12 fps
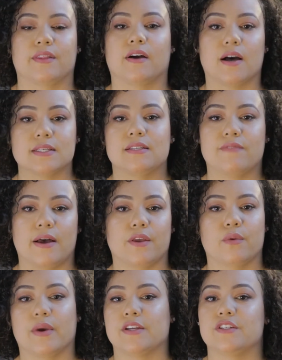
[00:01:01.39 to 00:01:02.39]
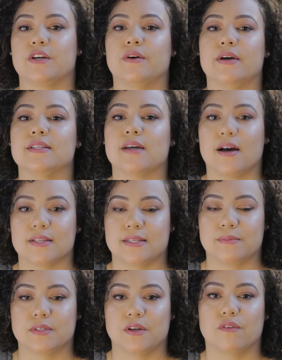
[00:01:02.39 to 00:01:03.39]
The cost-to-value ratio is
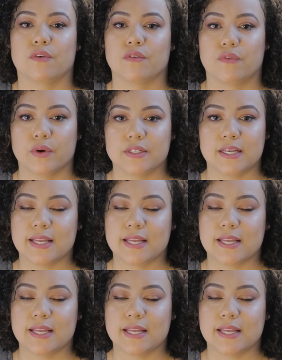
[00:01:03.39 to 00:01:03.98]
awesome, so for fourteen